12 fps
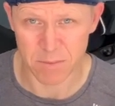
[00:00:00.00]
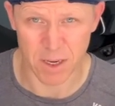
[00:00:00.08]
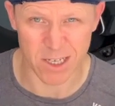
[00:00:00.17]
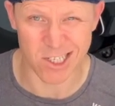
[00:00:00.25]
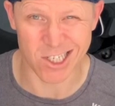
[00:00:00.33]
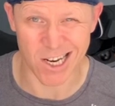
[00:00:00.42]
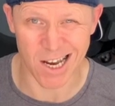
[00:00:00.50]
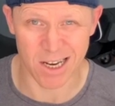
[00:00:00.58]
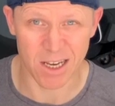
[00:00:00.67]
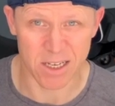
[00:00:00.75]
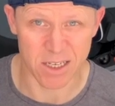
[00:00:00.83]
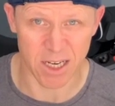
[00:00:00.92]
means
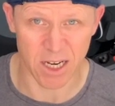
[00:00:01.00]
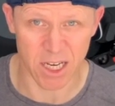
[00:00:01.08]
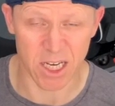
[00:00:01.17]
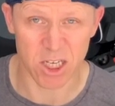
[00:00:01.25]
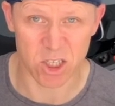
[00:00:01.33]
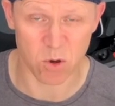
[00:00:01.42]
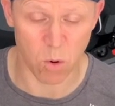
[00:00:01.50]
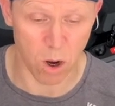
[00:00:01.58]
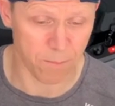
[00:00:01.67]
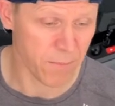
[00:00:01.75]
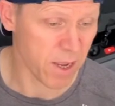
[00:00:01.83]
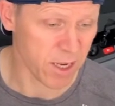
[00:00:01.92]
jack diddly
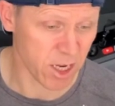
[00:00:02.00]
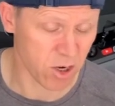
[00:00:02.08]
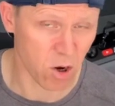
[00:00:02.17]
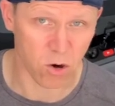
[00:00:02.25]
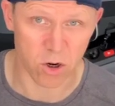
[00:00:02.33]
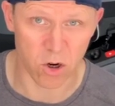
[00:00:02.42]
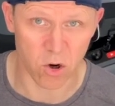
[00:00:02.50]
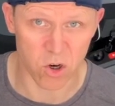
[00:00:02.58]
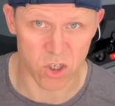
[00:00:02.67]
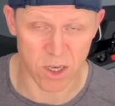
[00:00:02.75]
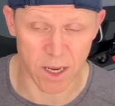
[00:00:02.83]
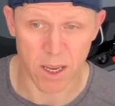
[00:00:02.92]
squat. You're not going to
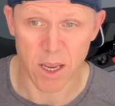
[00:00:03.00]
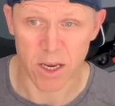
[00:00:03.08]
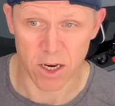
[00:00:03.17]
notice it.